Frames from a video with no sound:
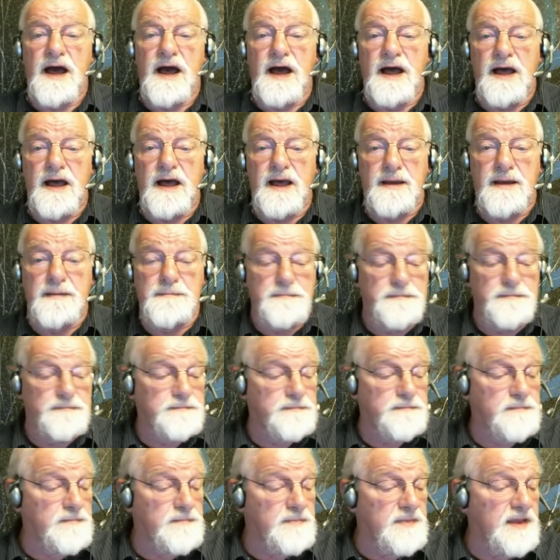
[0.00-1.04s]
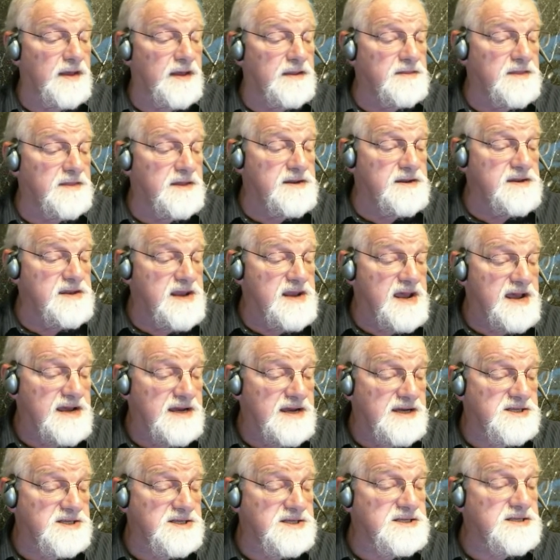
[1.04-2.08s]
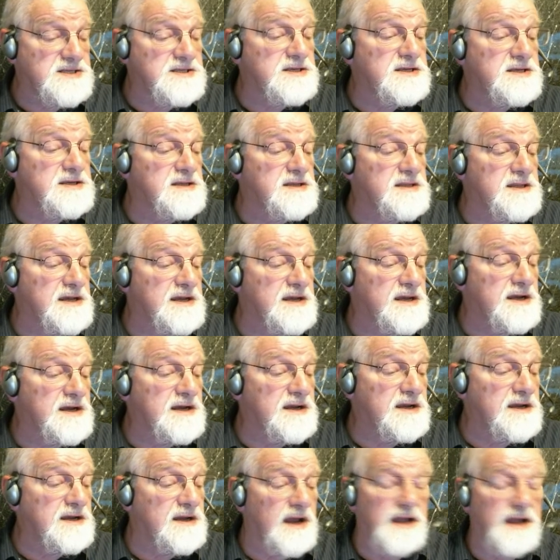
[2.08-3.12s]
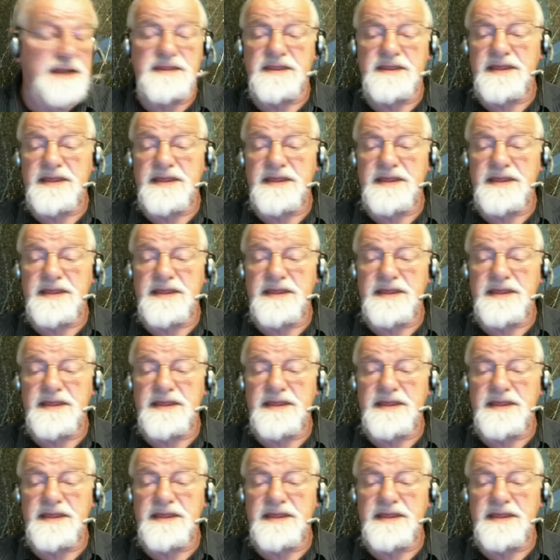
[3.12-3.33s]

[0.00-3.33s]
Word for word: Um, the next thing uh,